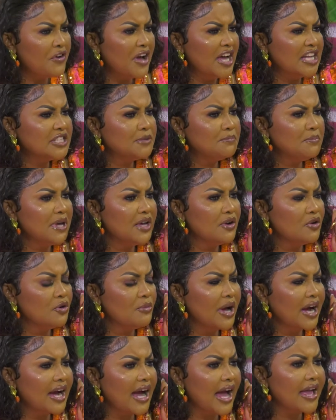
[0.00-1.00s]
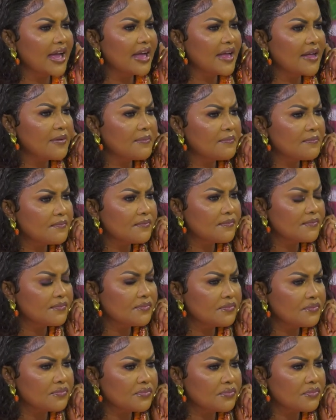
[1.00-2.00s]
first pay, Obeka.
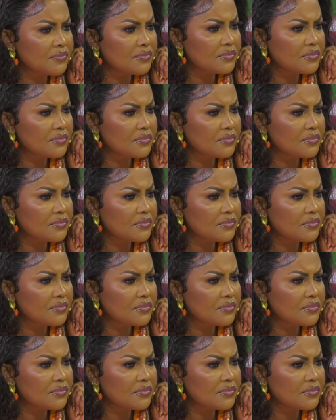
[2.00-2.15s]
I must